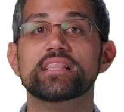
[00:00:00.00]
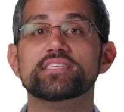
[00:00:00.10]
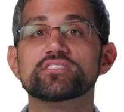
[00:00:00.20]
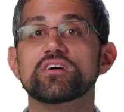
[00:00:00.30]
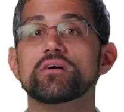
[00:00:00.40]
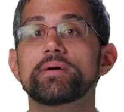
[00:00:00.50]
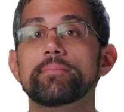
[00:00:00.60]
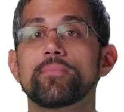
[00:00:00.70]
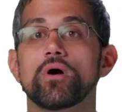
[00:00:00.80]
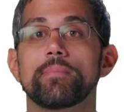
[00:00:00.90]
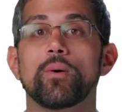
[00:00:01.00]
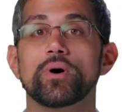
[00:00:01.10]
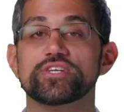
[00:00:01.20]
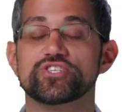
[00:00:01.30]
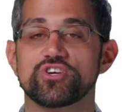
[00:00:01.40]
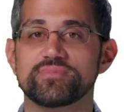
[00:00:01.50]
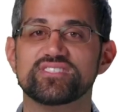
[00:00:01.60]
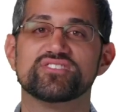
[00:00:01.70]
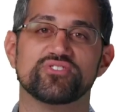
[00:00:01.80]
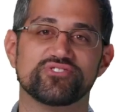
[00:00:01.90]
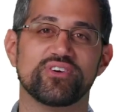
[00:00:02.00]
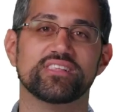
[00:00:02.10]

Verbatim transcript: Let's talk a bit more about what determines search